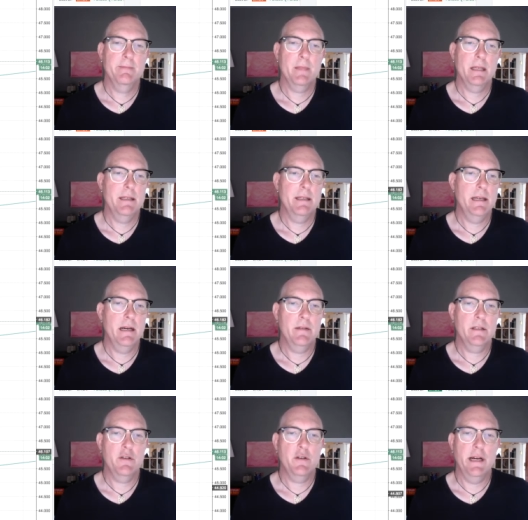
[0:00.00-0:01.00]
And see how
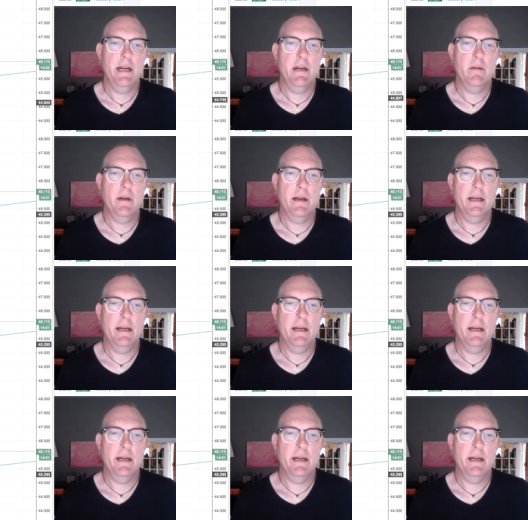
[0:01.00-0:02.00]
it's trading right
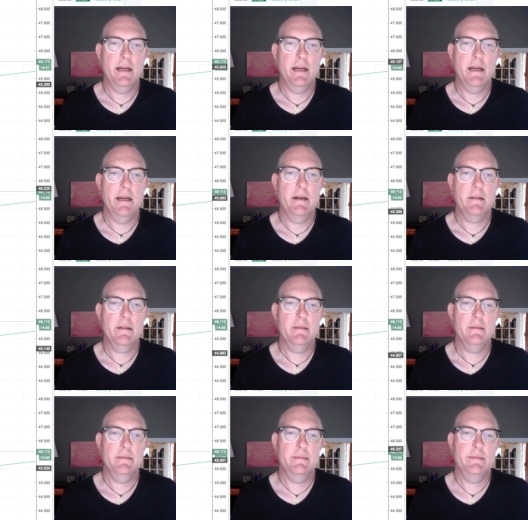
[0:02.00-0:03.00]
around my line here.
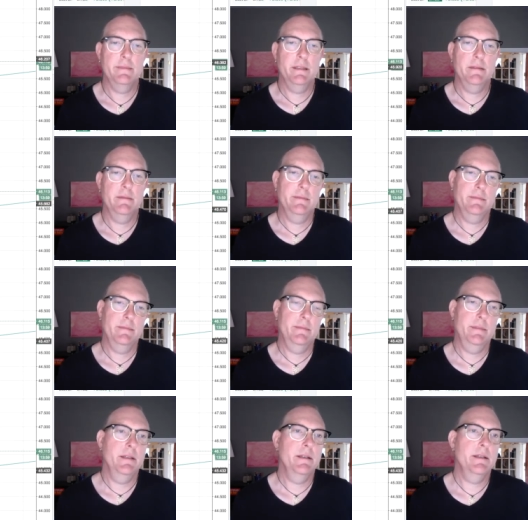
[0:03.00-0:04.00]

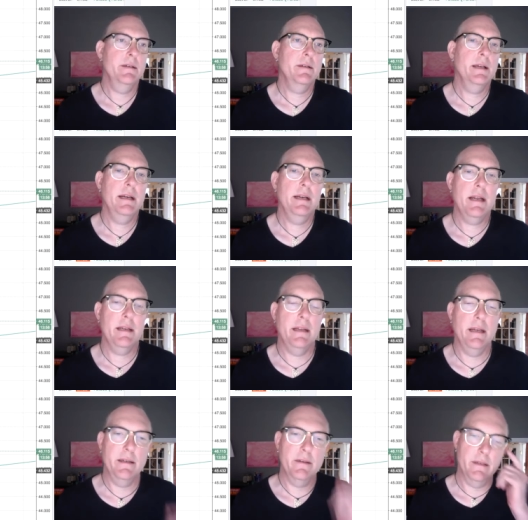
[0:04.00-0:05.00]
You can still get in on
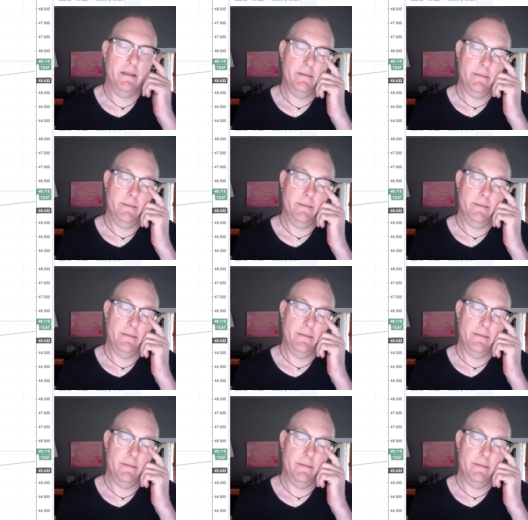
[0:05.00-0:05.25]
Litecoin.